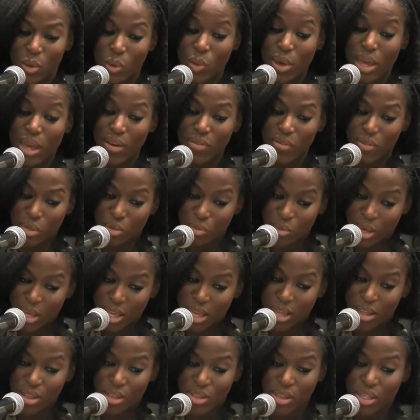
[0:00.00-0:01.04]
We have
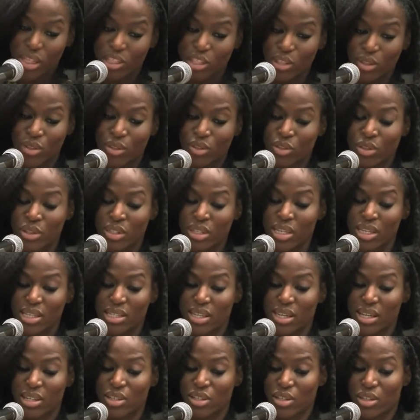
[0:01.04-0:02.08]
three healthy children, he
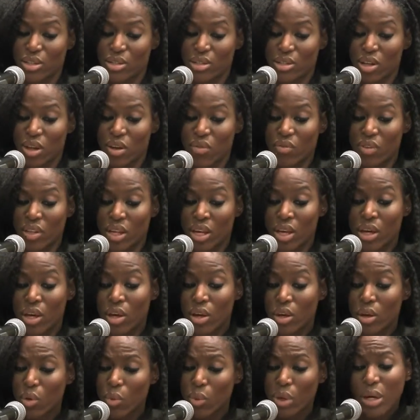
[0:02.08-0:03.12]
said to her softly.
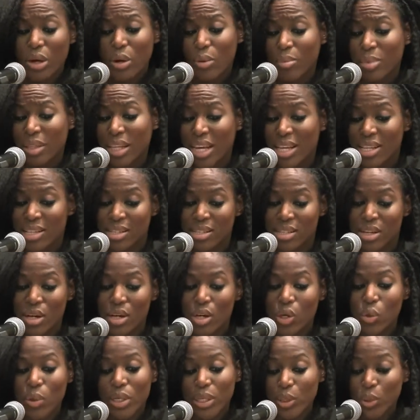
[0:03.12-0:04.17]
We are blessed.
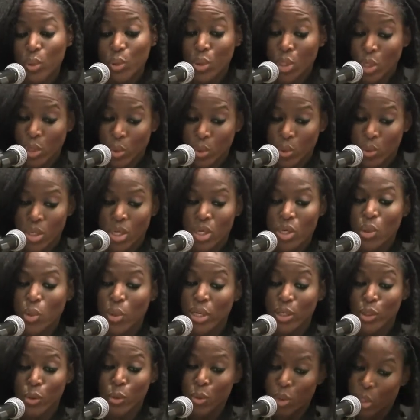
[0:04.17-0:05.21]
Kweku no,
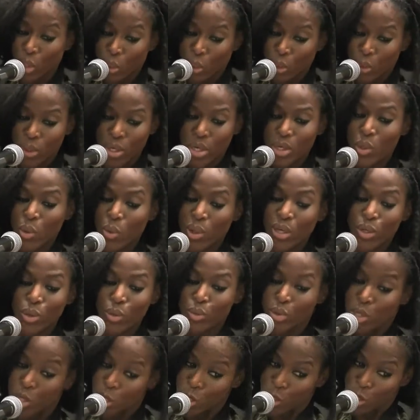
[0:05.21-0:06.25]
Kweku no,
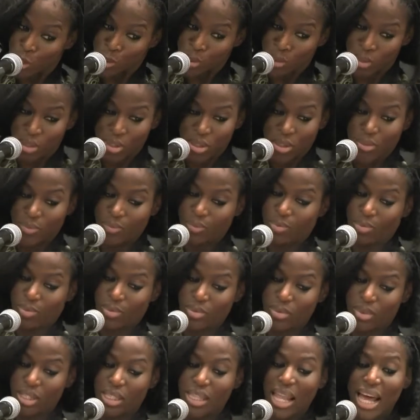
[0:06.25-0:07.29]
Kweku no.
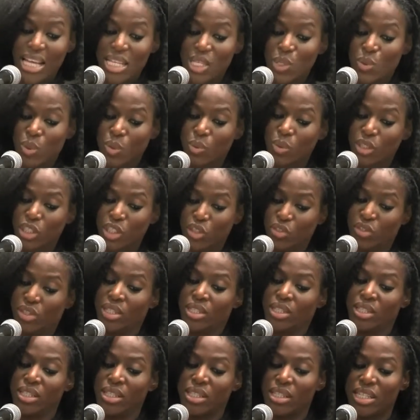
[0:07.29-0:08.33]
The last one was shrill,
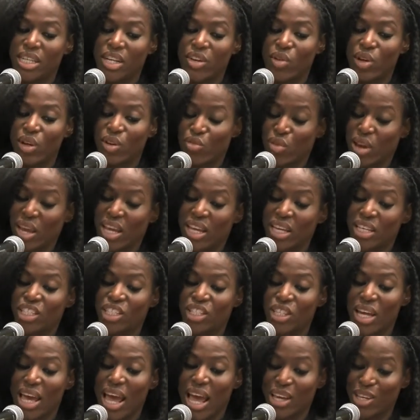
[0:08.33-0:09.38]
nearing
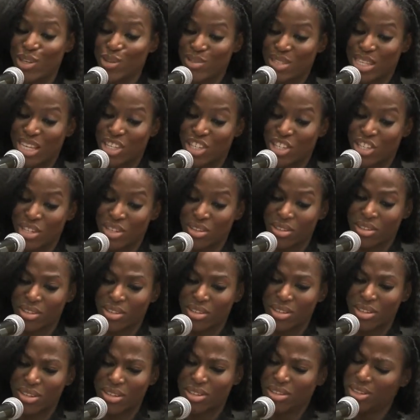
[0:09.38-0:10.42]
rage, accusation.
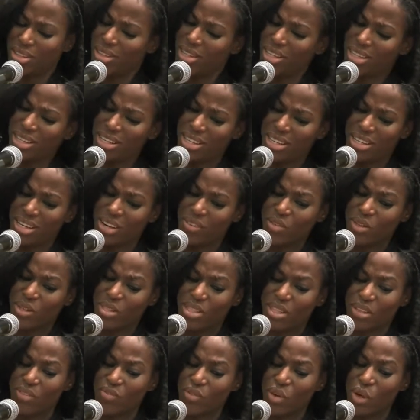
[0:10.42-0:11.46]
He had never
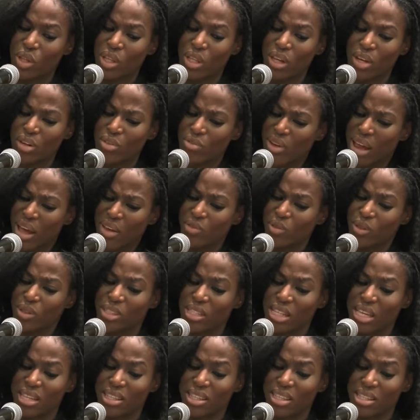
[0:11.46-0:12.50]
seen Fola unraveled
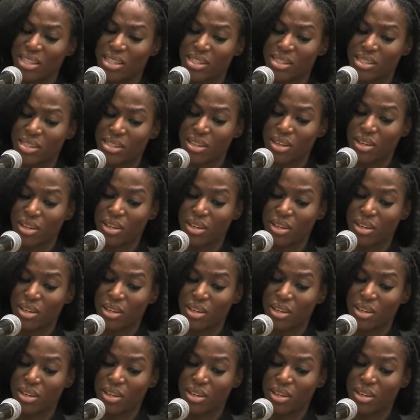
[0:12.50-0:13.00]
like this.